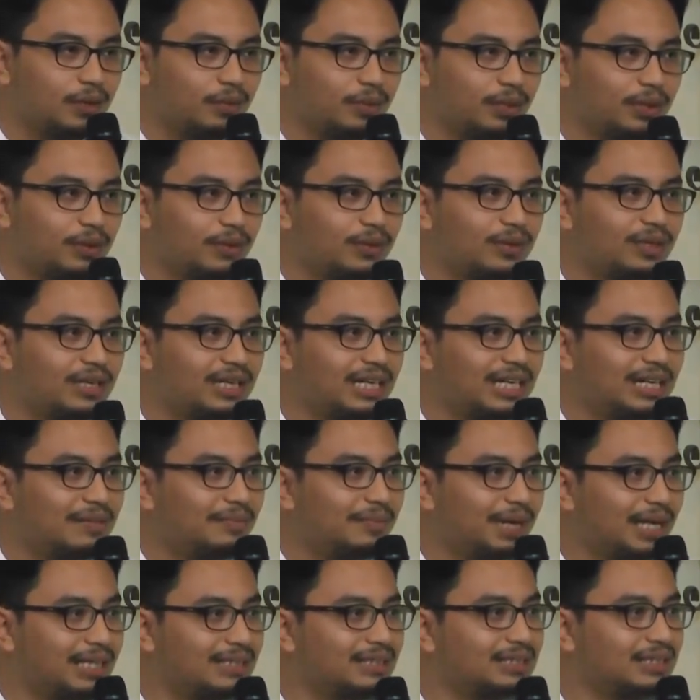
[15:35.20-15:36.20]
really
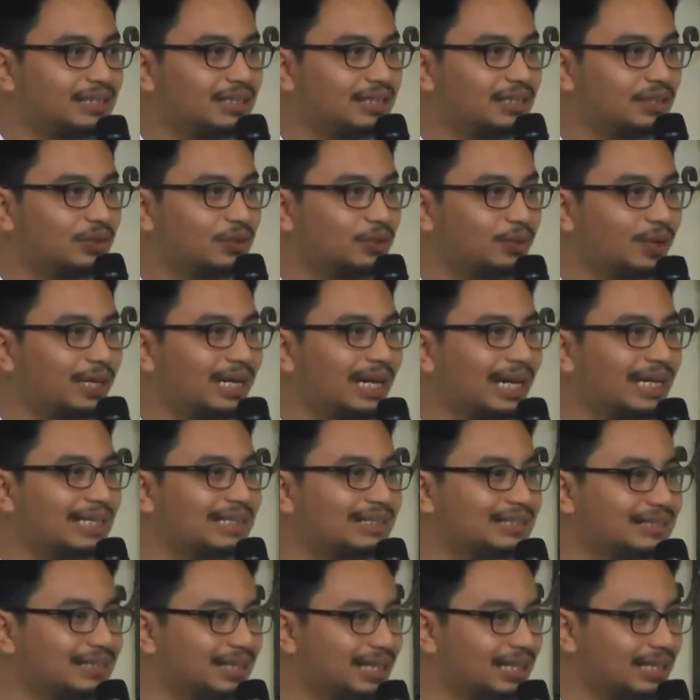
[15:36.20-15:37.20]
measure to what
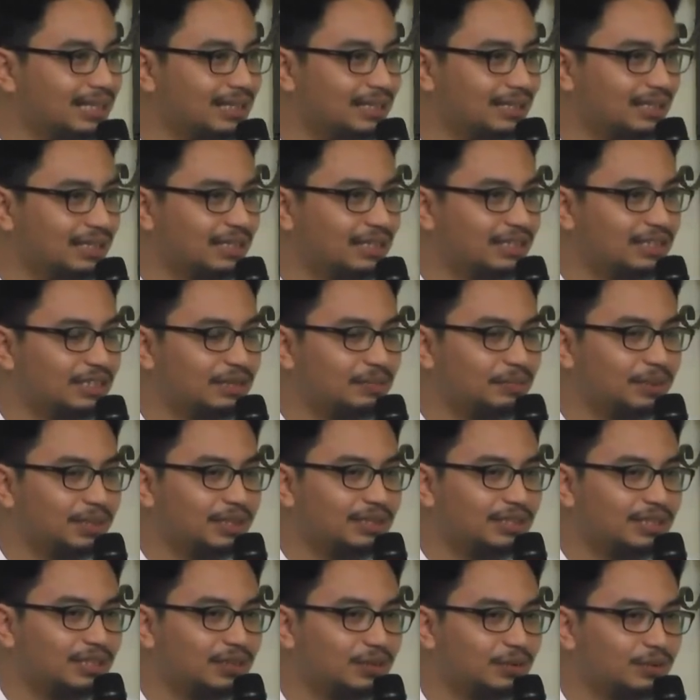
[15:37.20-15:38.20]
extent is the
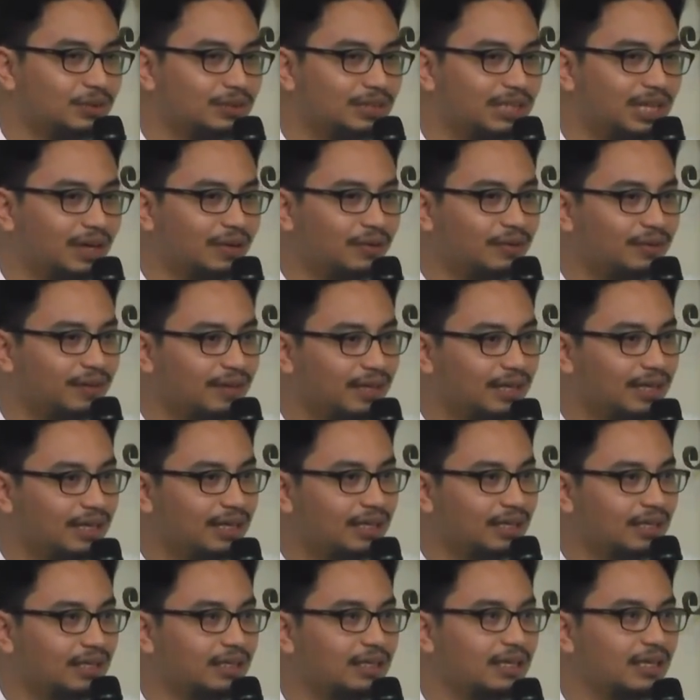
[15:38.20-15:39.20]
person who's now
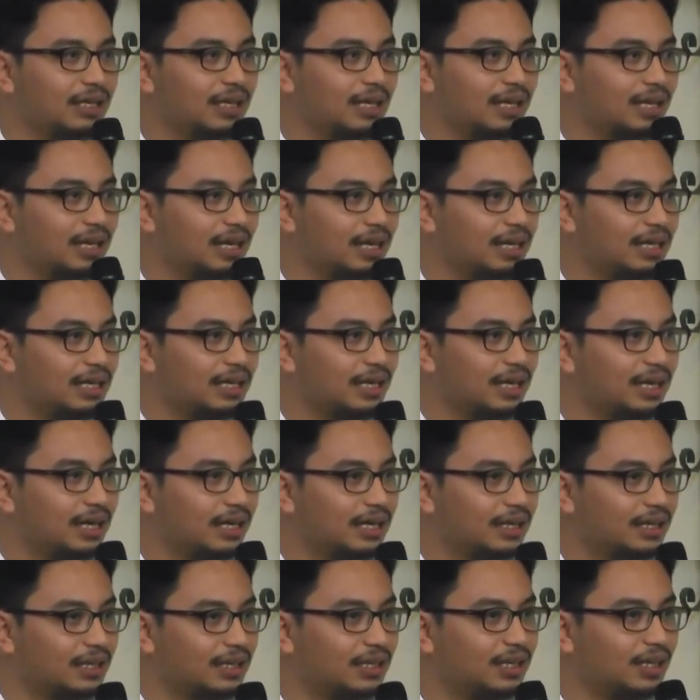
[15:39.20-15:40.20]
saying La ilaha
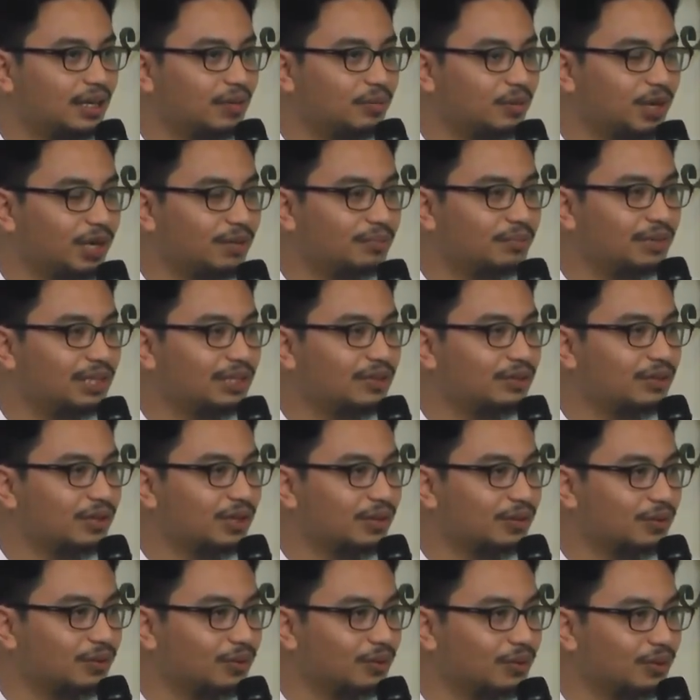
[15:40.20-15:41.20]
illallah Muhammadur
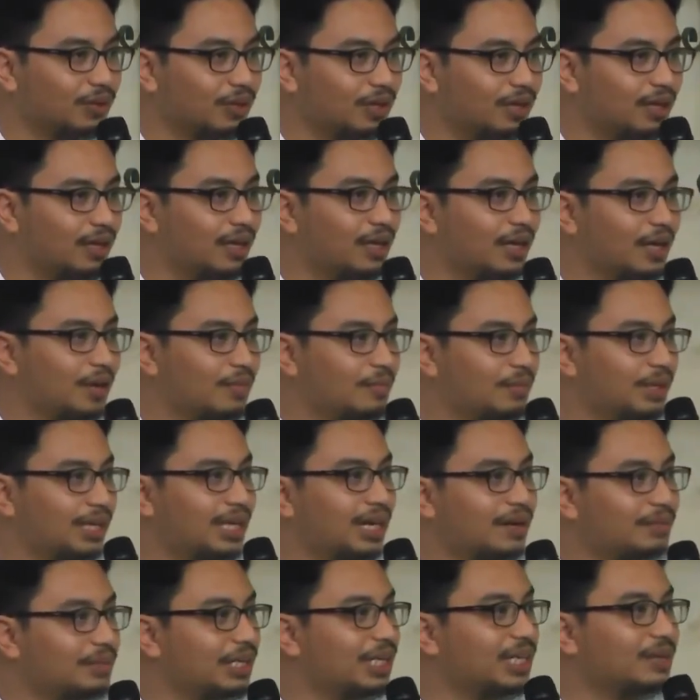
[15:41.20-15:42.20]
Rasulullah
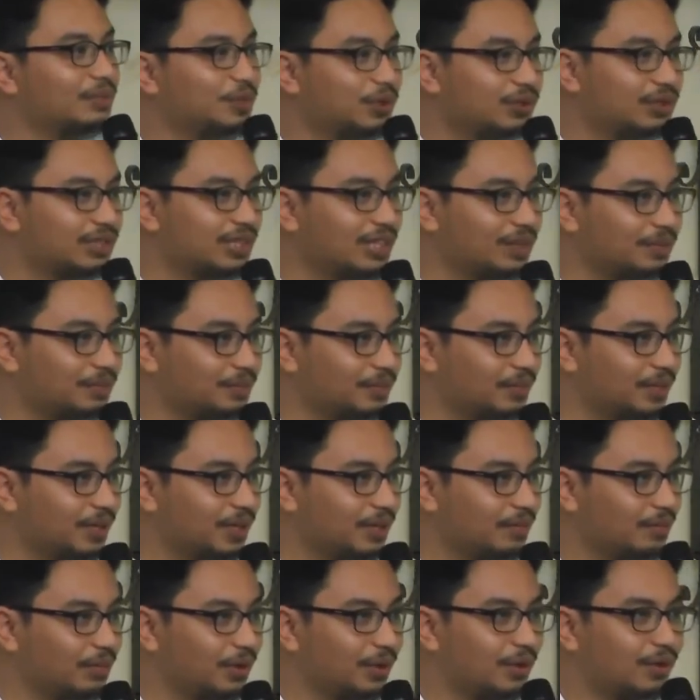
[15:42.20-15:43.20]
becoming a Muslim.
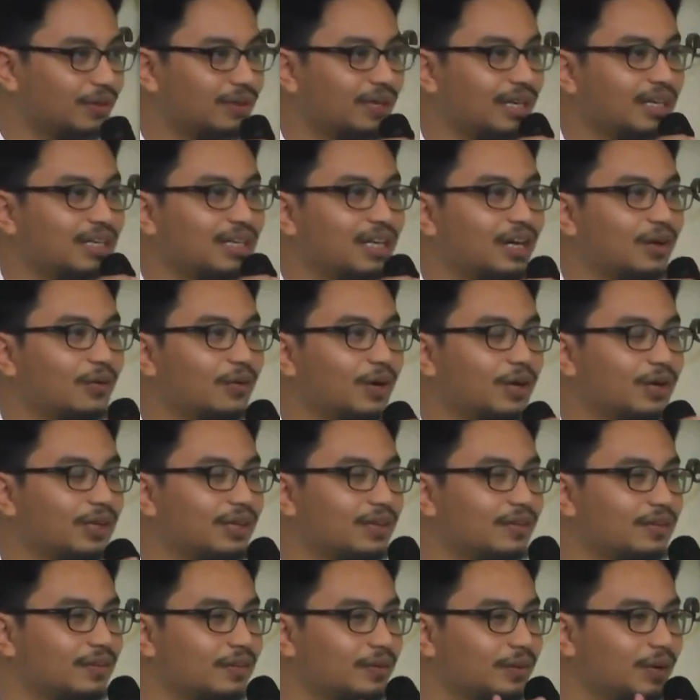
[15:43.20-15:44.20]
Because right now
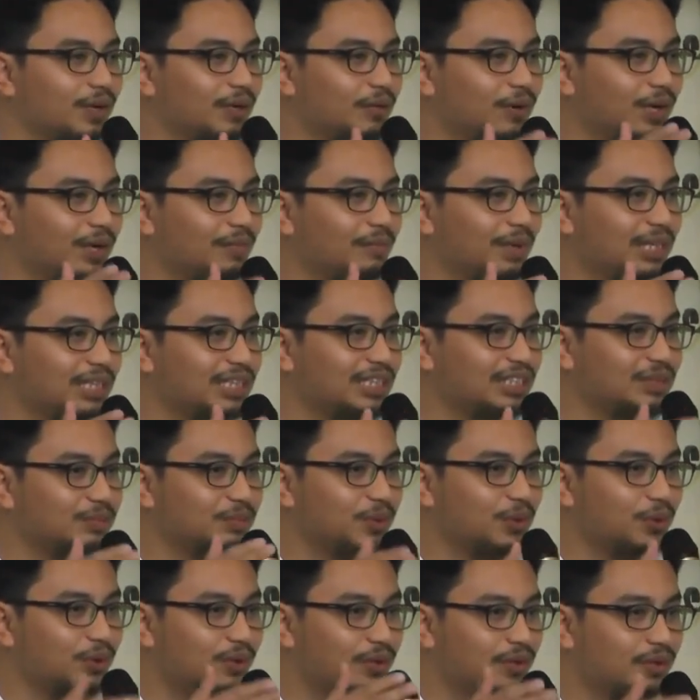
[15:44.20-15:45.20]
what matters
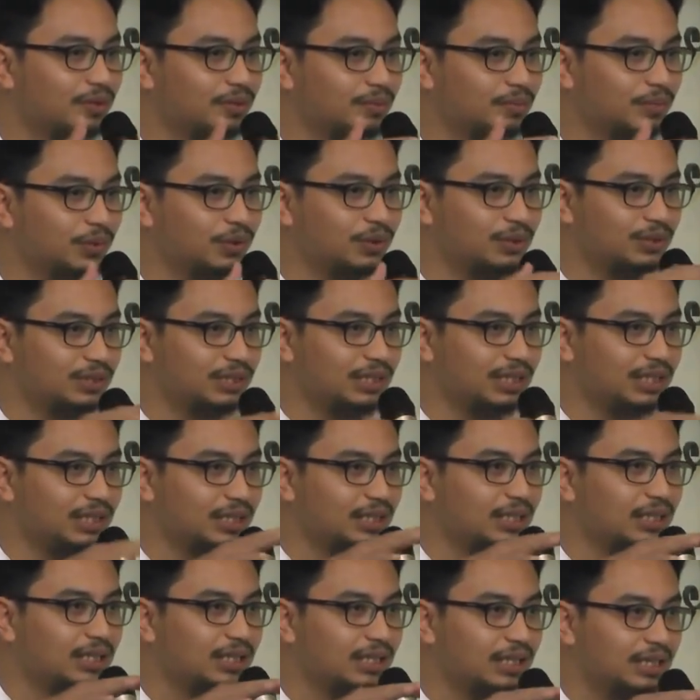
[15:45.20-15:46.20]
most
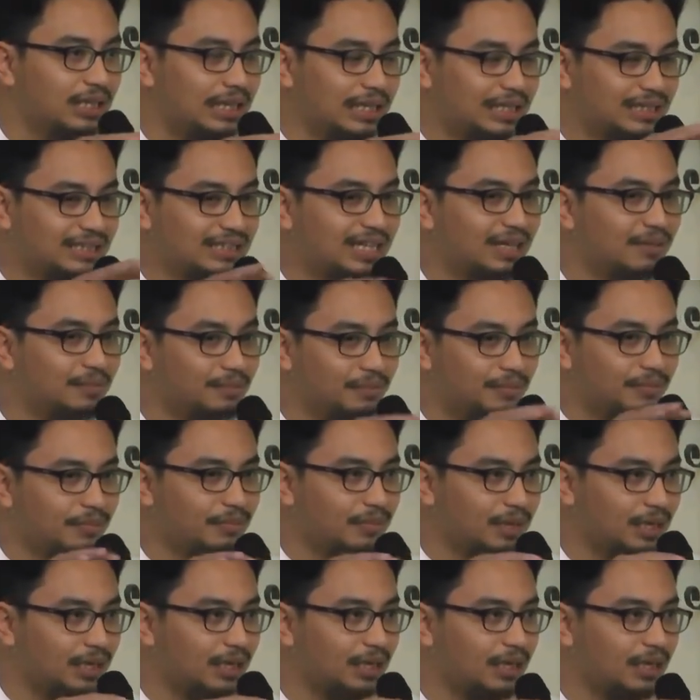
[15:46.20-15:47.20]
in some